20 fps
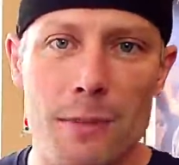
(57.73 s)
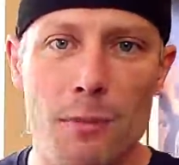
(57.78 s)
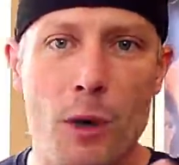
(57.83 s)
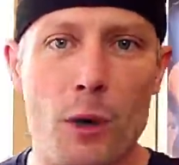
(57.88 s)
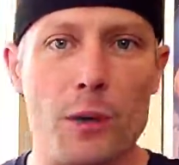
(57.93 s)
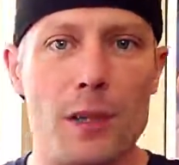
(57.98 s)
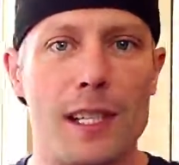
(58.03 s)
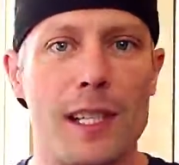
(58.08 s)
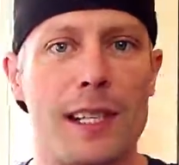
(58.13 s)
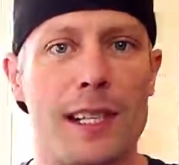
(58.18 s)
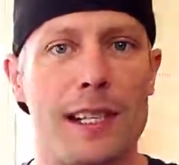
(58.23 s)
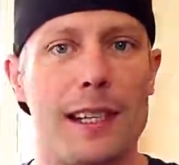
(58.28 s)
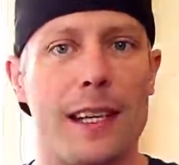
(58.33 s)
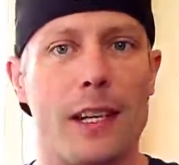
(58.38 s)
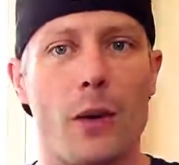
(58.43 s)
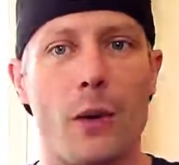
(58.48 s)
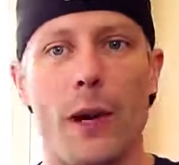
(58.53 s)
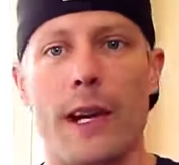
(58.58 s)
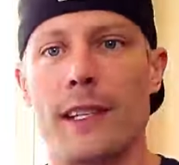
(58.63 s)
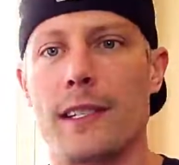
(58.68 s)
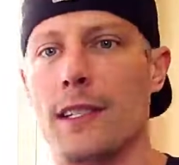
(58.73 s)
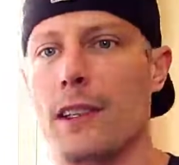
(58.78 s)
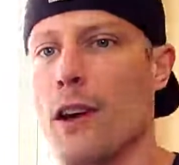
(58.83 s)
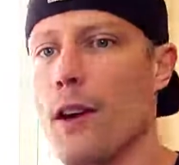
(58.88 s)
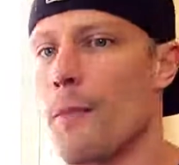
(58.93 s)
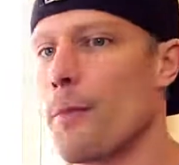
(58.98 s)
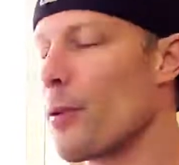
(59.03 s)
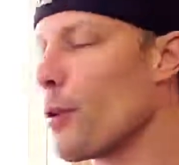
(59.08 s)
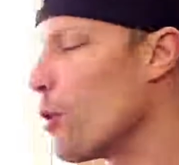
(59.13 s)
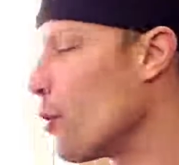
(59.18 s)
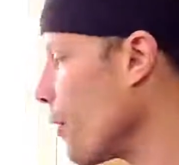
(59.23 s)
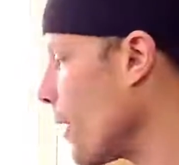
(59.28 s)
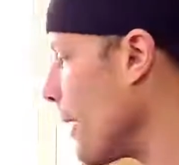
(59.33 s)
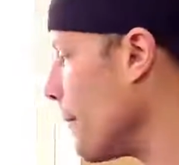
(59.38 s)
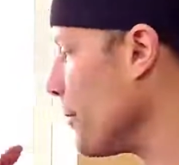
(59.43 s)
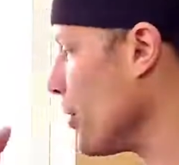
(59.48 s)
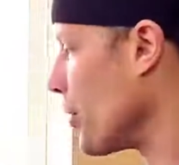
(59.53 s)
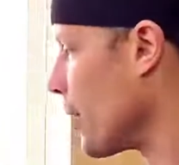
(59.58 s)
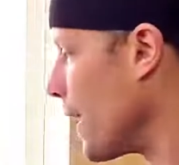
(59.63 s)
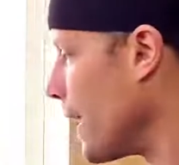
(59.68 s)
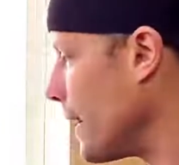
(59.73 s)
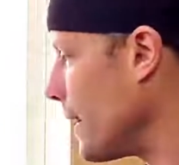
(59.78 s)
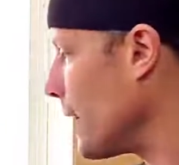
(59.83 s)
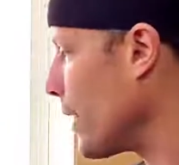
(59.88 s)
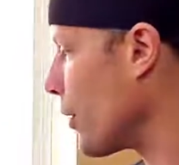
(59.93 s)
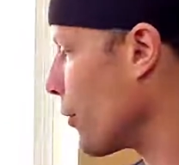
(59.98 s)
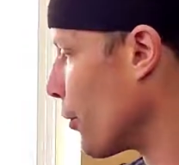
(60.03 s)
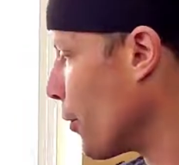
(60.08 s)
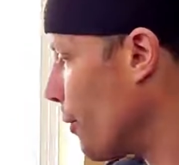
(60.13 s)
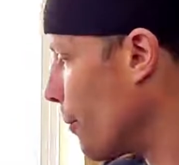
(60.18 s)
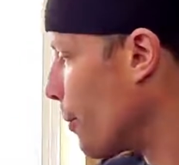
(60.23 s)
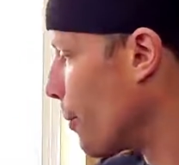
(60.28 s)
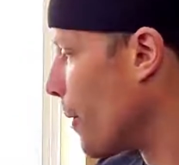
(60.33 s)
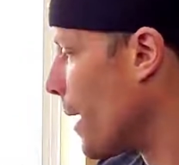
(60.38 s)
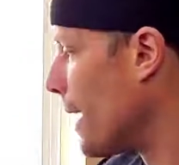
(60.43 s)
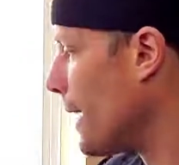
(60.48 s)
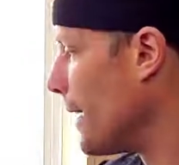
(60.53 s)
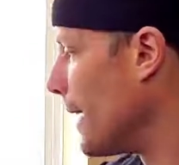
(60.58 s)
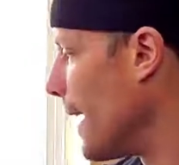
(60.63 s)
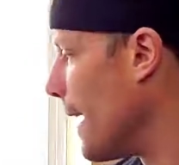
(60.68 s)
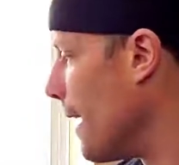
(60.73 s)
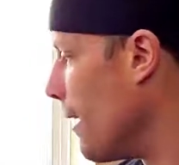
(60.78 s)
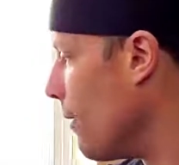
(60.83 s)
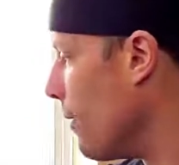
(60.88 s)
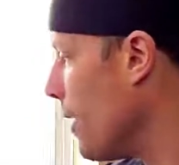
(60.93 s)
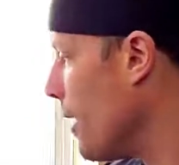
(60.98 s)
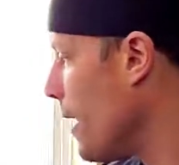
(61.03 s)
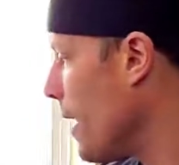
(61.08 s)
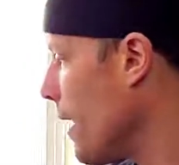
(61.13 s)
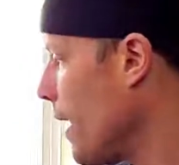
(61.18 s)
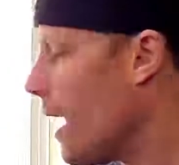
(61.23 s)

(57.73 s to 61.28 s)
Most of you did the Quick Start program. You're in the group right now.